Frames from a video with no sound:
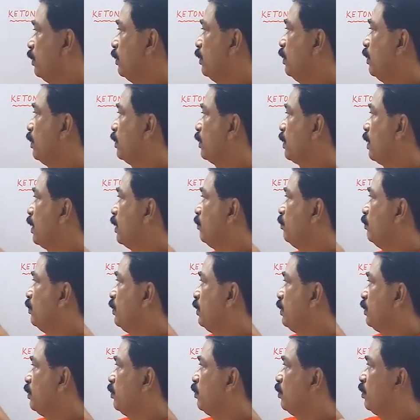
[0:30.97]
a
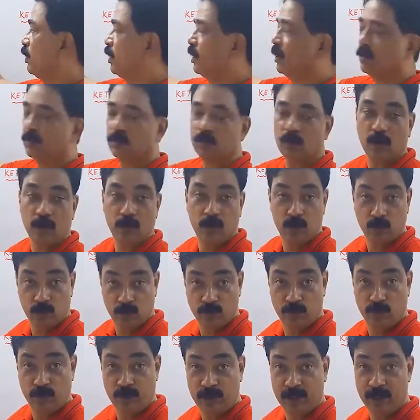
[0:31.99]
carbonyl group has got two
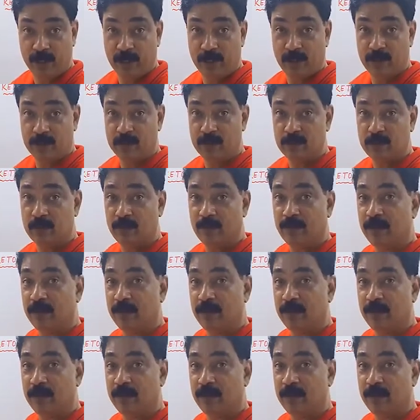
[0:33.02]
free ends.